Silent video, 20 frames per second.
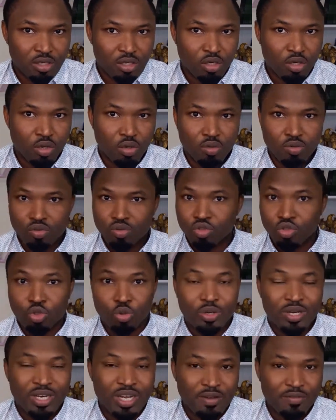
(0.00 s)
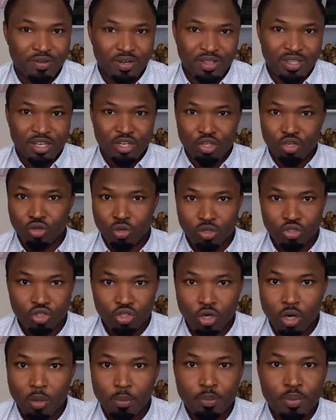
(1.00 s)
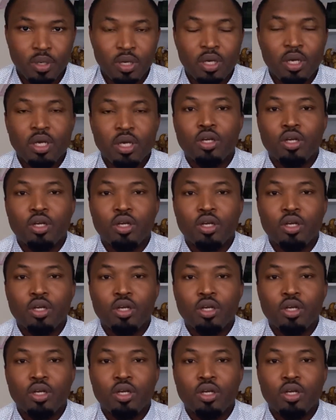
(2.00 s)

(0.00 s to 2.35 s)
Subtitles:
doing everything in your shop,